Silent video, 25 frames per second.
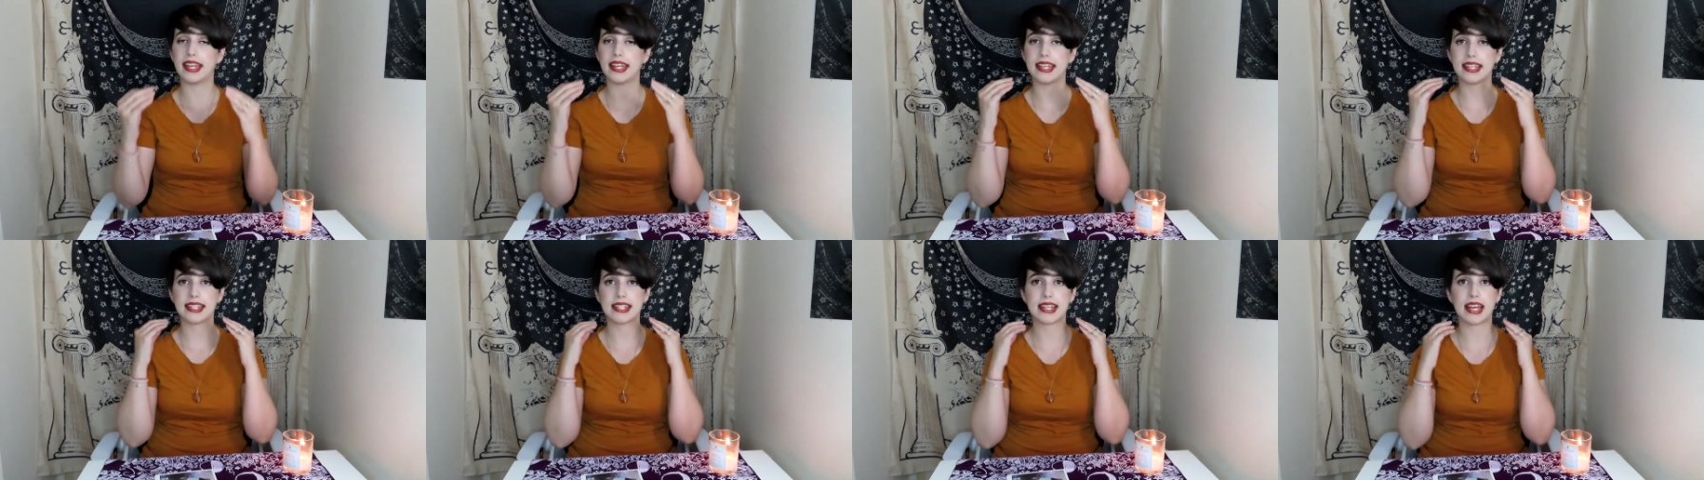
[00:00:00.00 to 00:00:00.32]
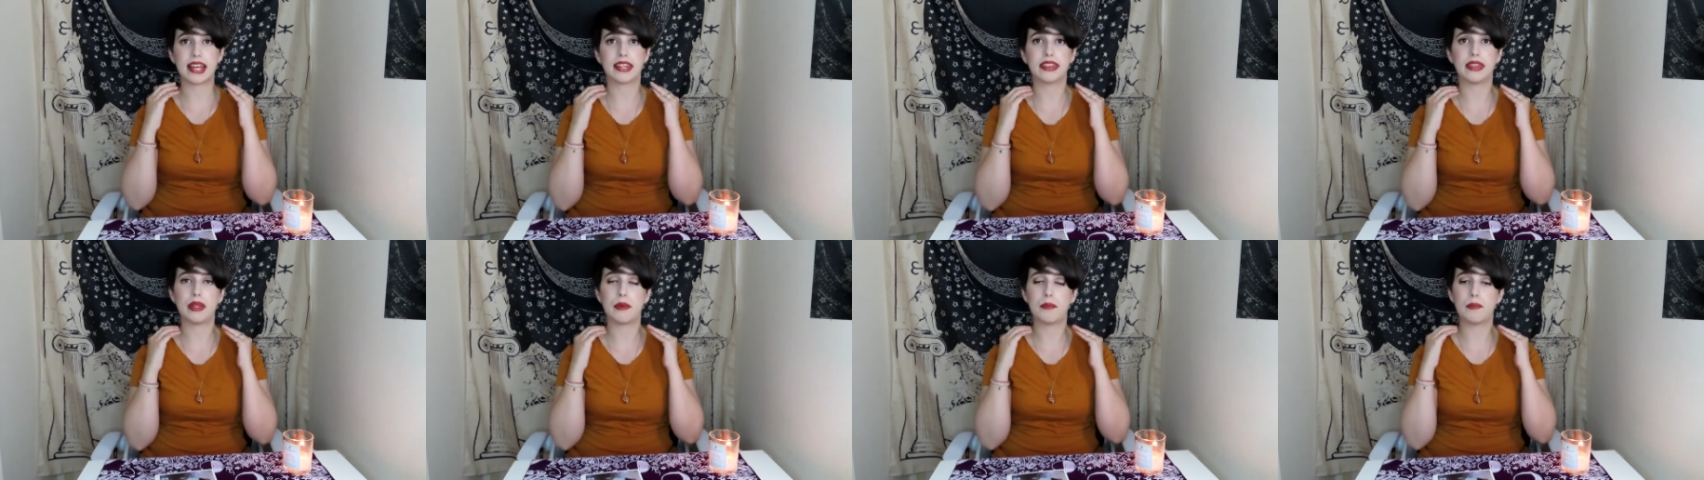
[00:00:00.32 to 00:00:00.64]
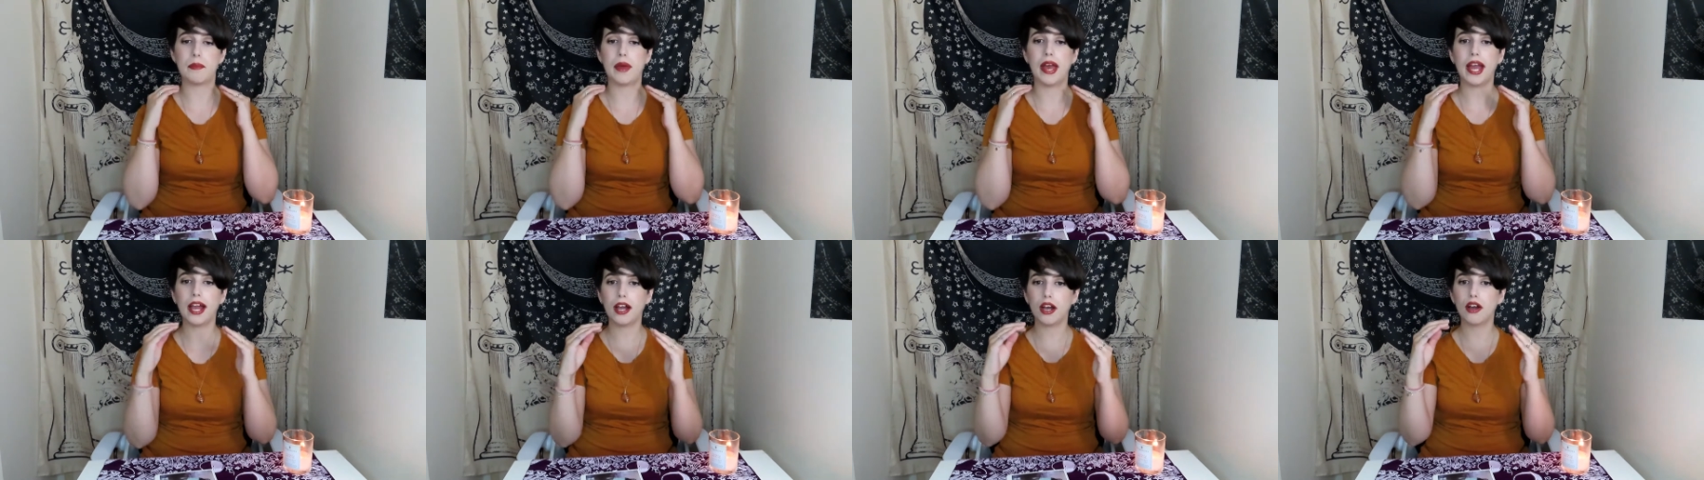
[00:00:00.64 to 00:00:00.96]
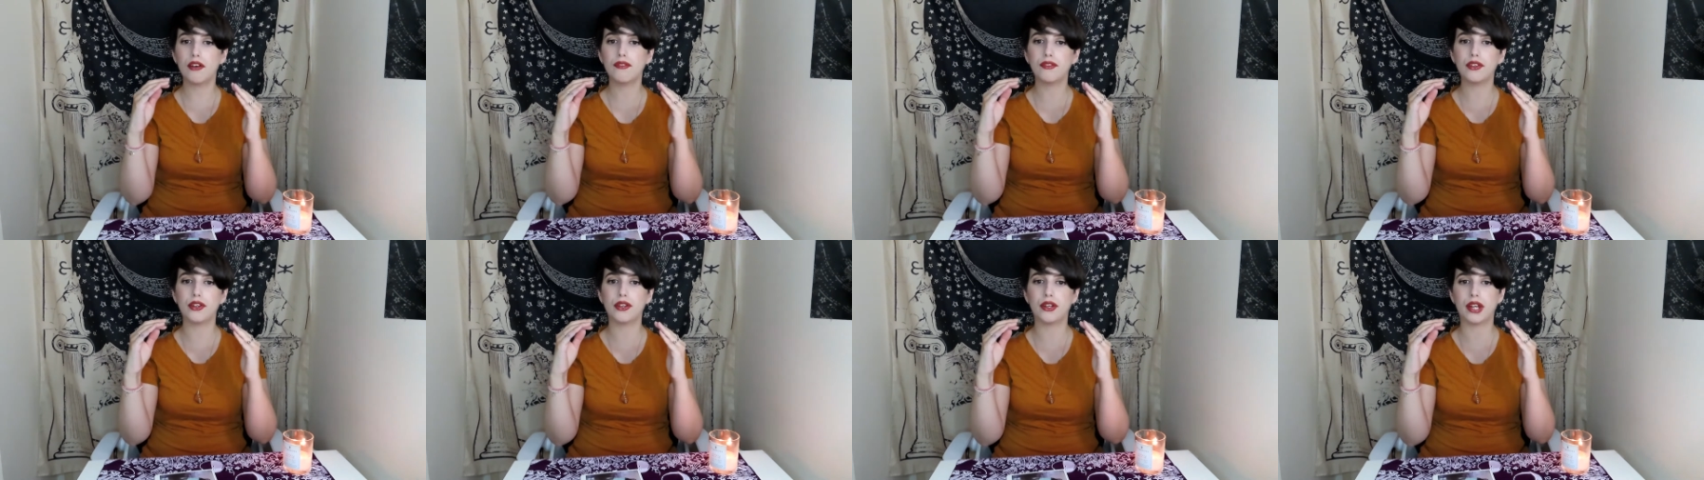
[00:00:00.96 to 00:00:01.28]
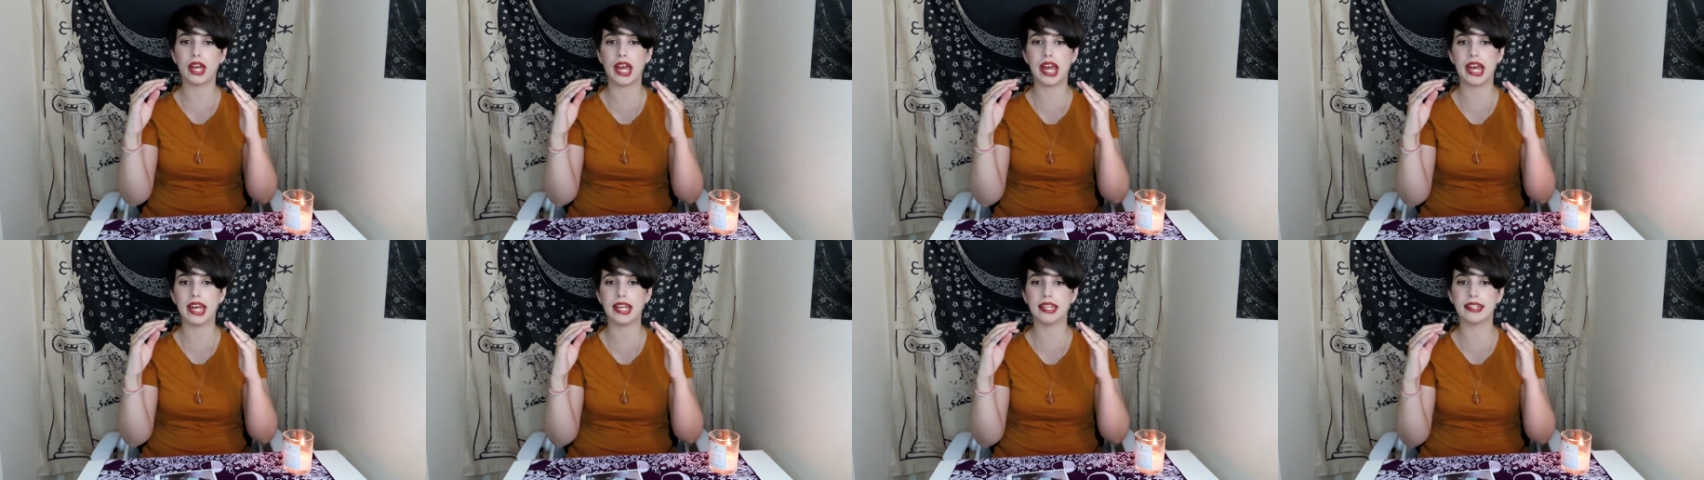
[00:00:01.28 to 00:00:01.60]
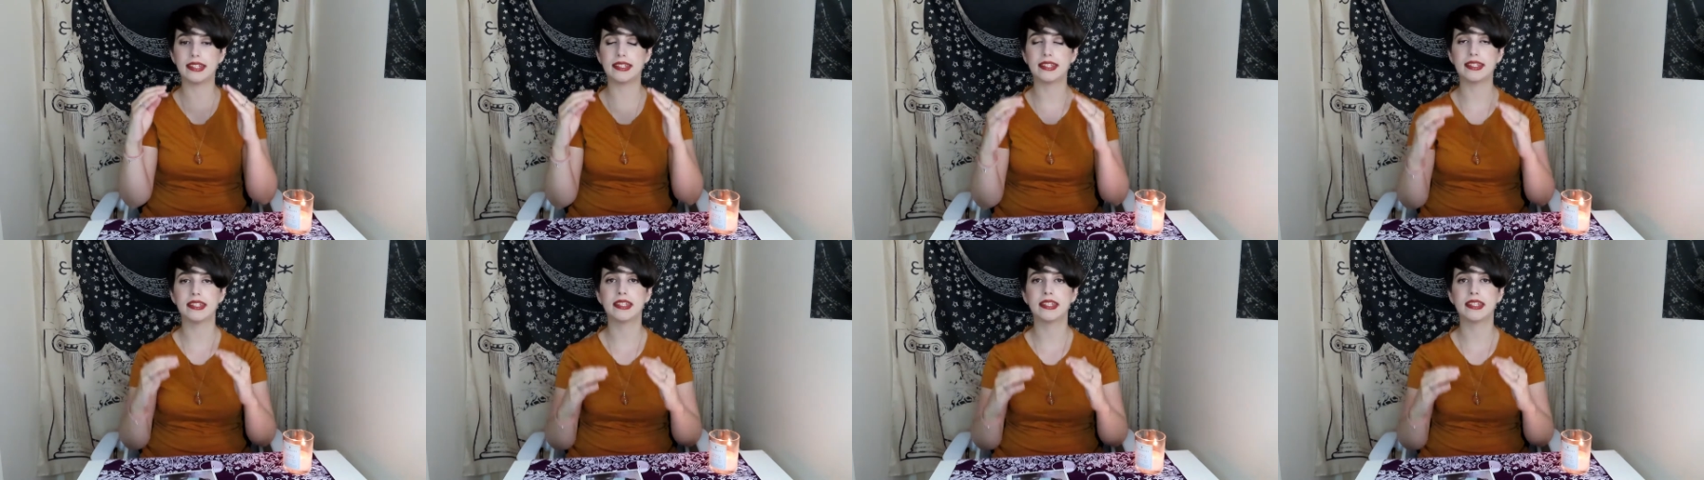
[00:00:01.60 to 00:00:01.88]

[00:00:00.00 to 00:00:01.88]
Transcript: is at the back of your head